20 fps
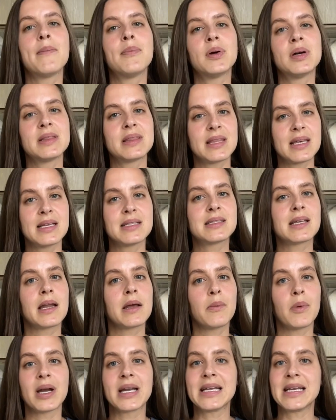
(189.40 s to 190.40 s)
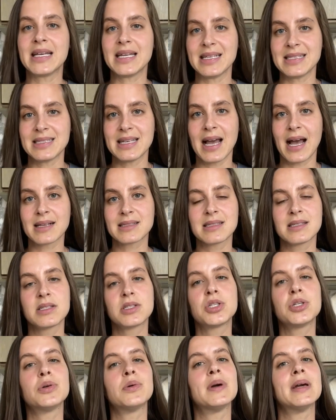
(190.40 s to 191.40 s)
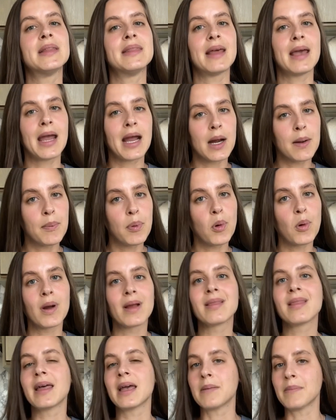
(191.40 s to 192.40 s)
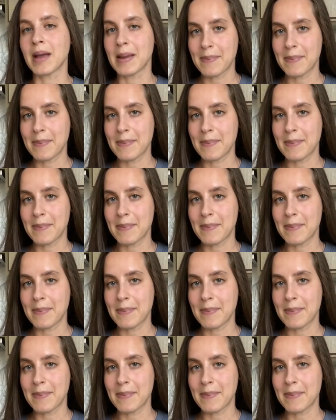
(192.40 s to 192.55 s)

put things that I wanted easy access to in the airport, like my